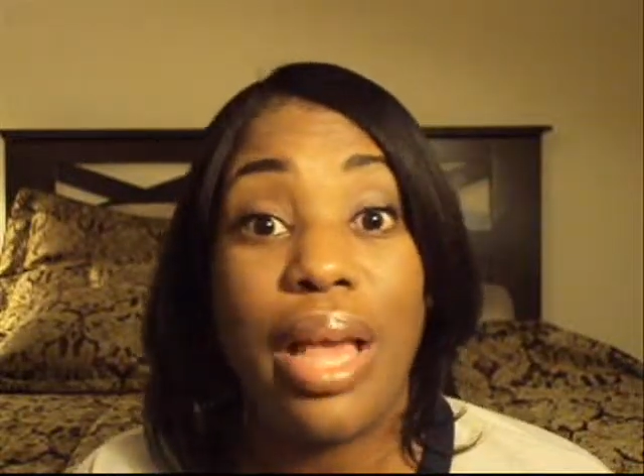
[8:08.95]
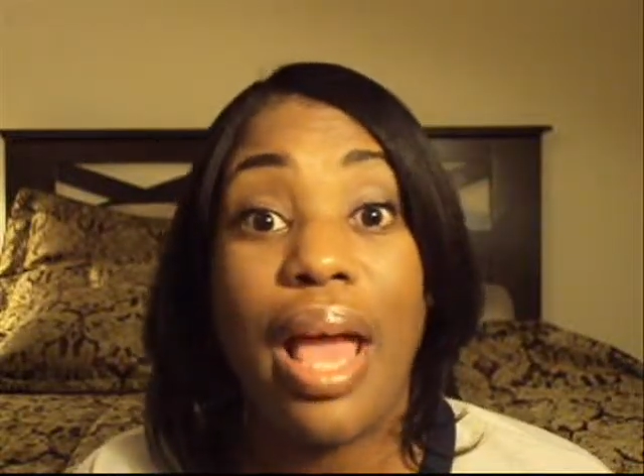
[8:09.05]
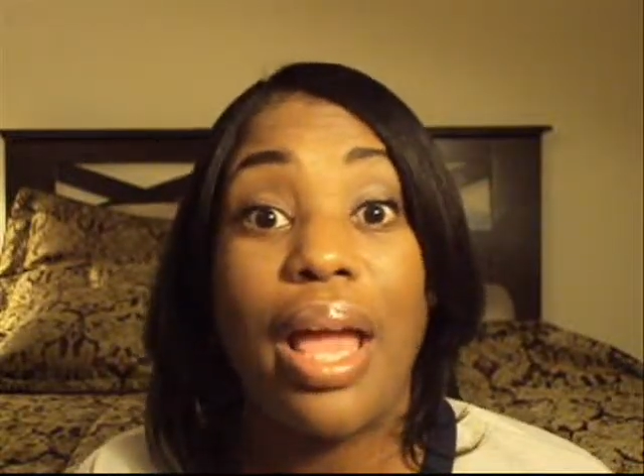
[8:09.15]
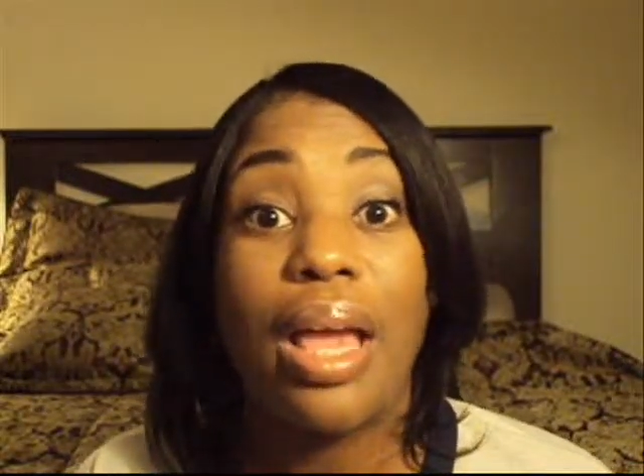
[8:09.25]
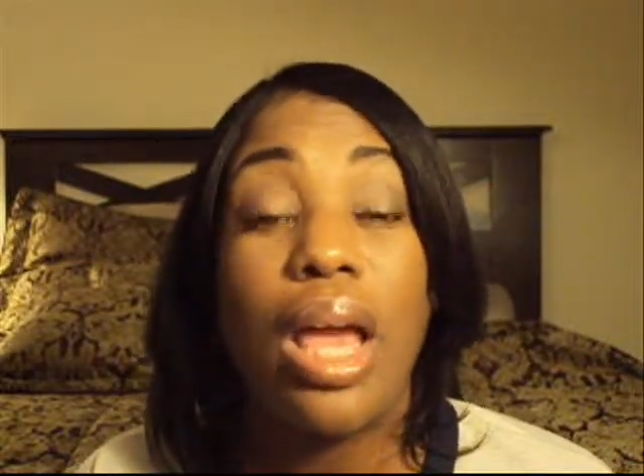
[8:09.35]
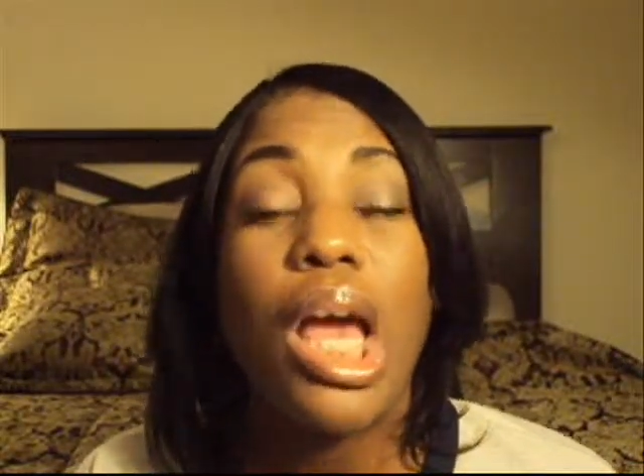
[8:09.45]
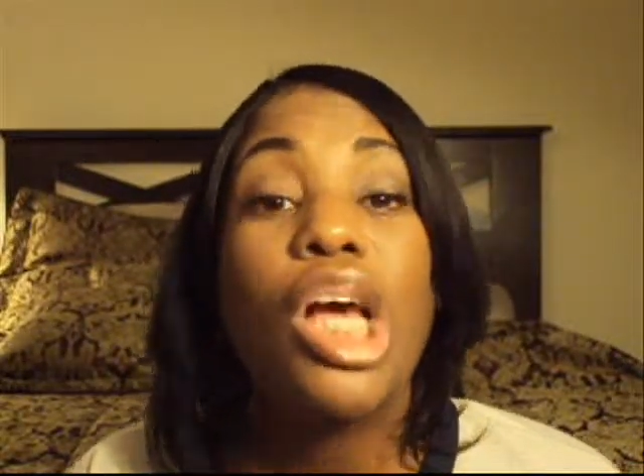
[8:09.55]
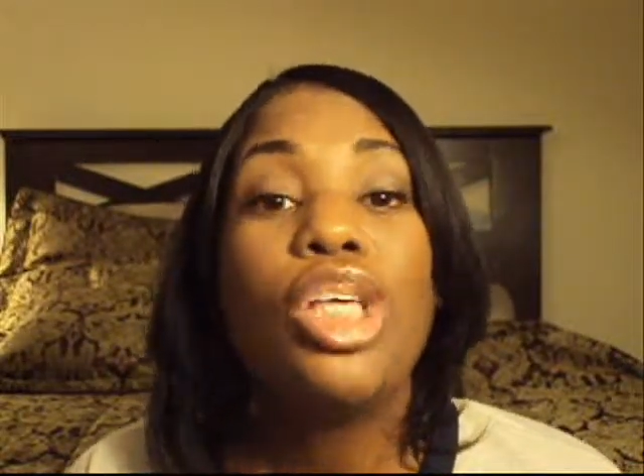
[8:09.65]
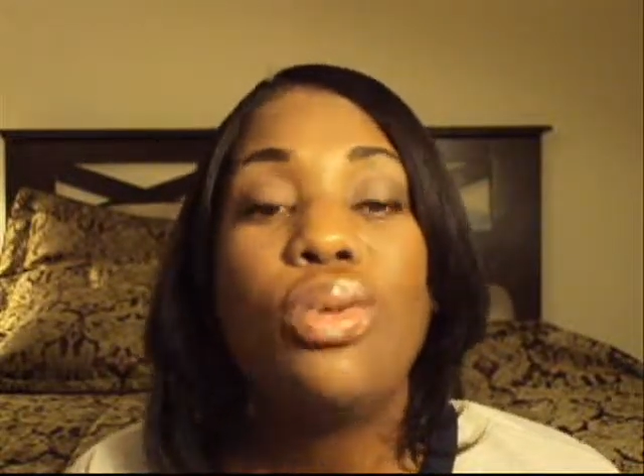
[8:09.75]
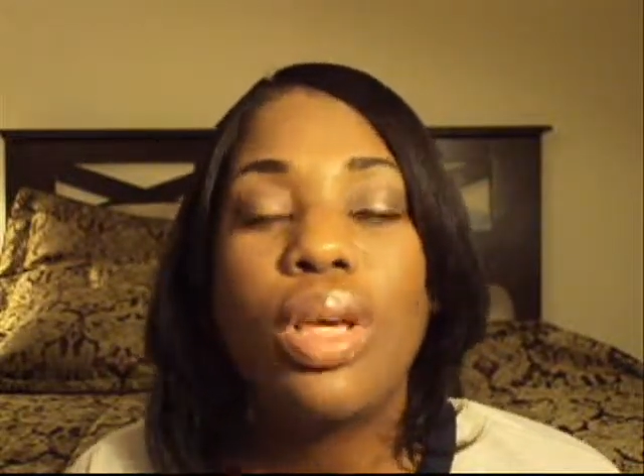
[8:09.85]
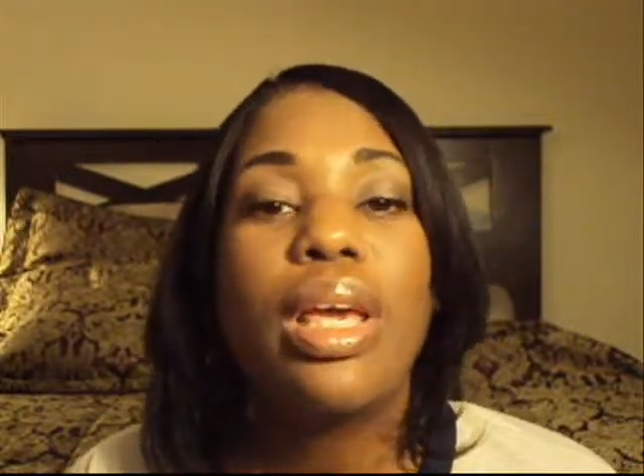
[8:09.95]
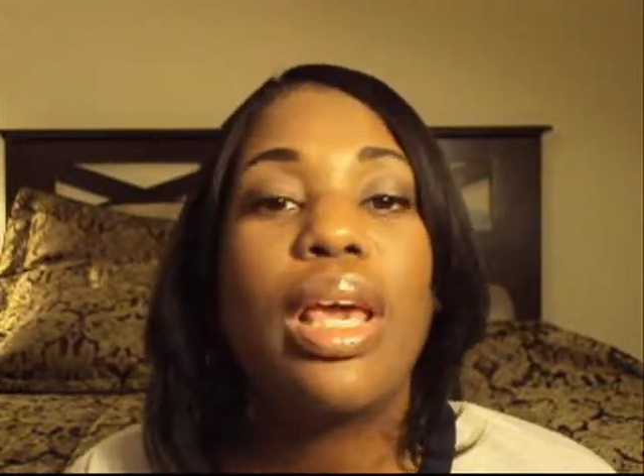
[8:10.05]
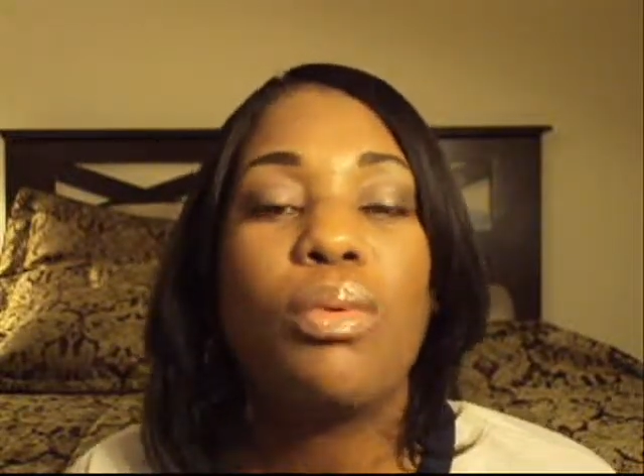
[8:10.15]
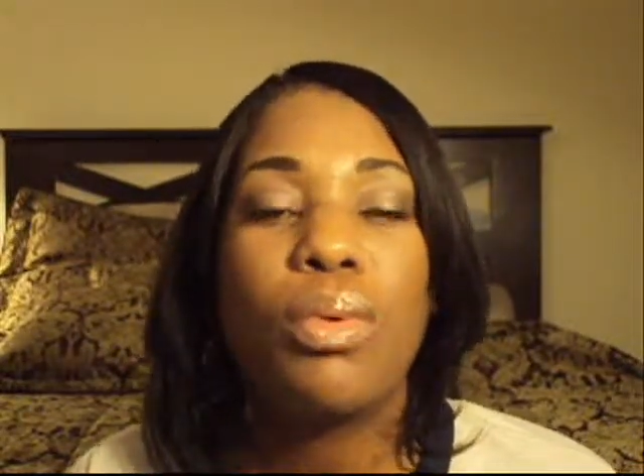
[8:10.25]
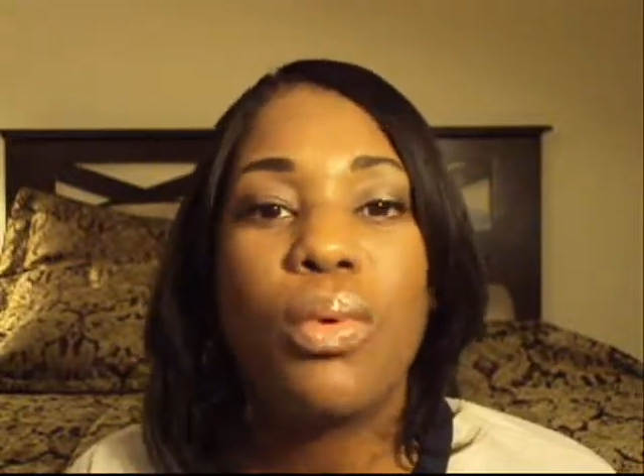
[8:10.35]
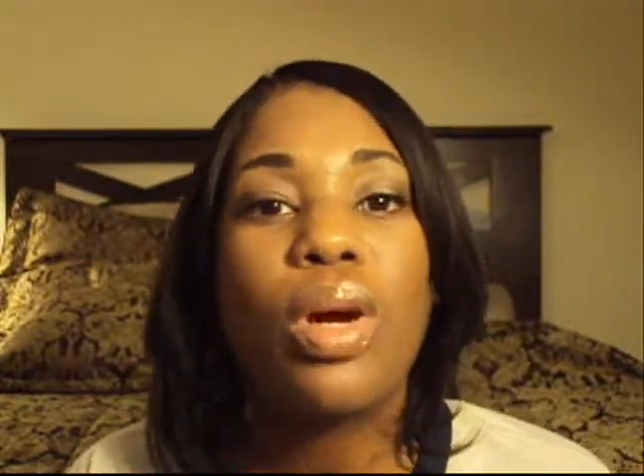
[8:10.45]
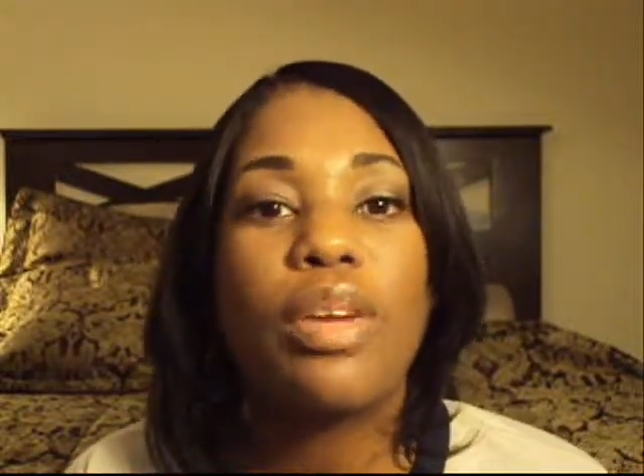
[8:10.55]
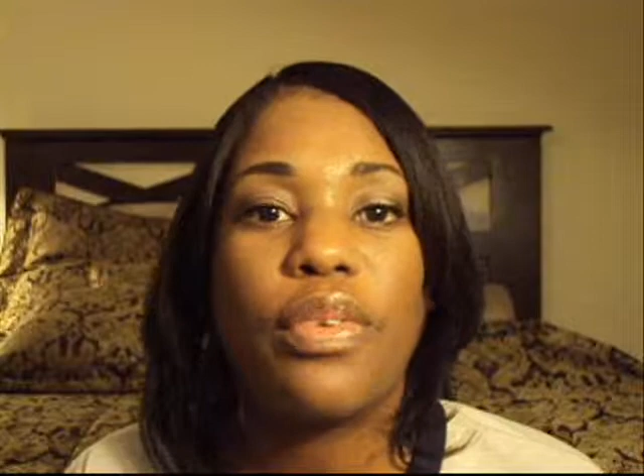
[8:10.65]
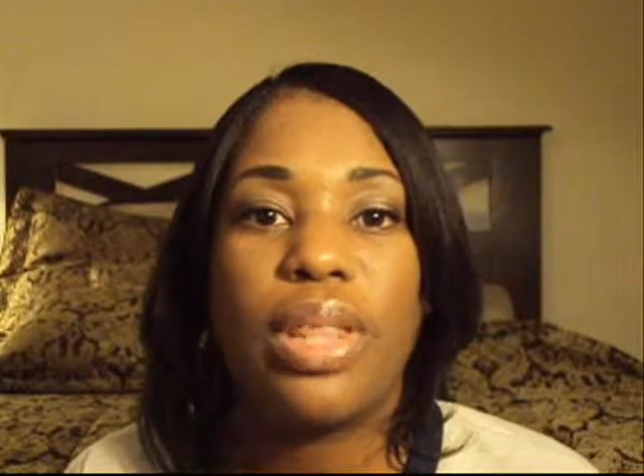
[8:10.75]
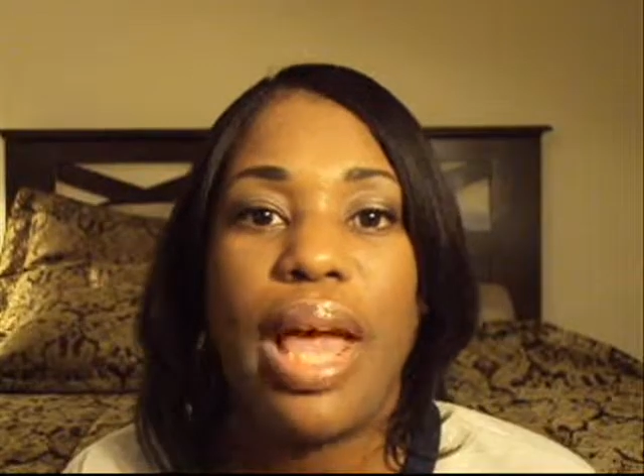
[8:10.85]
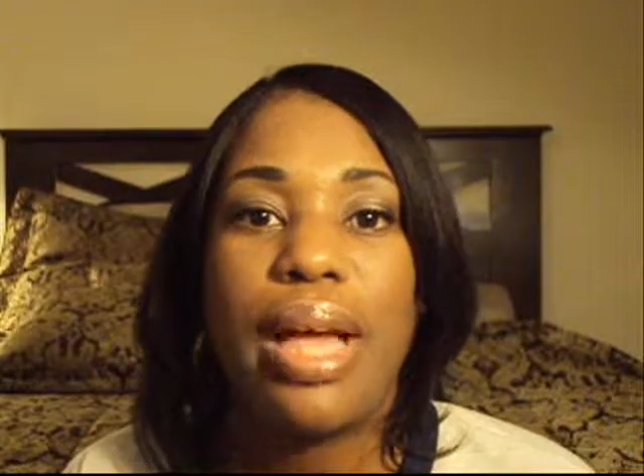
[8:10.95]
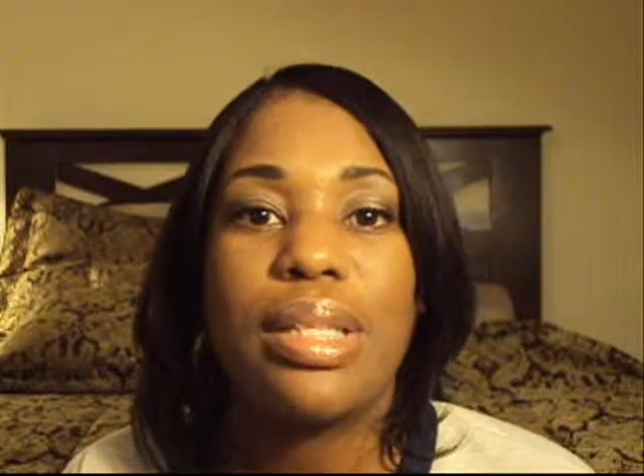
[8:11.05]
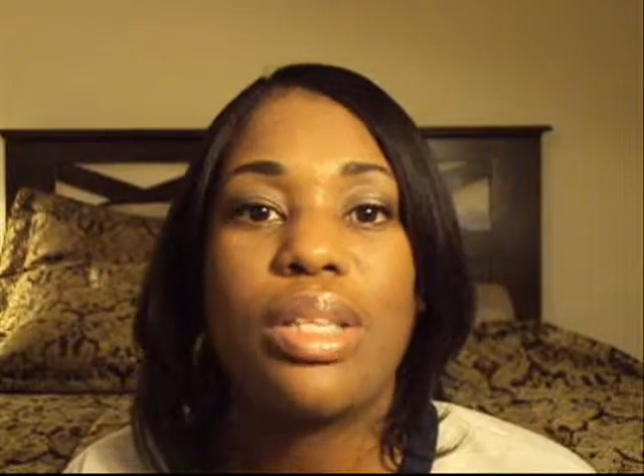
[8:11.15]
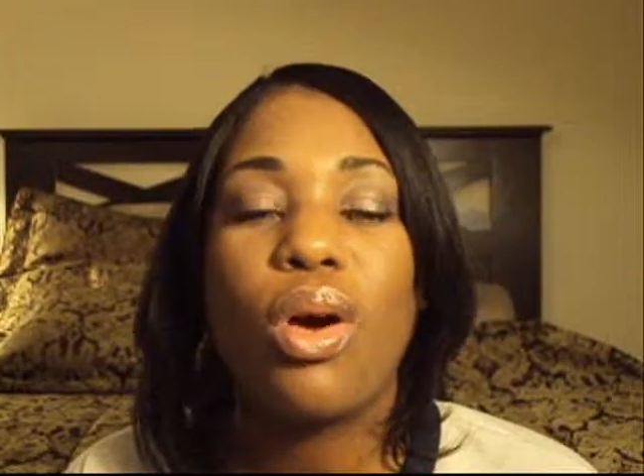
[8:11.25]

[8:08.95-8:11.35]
day, you can get rewarded for that.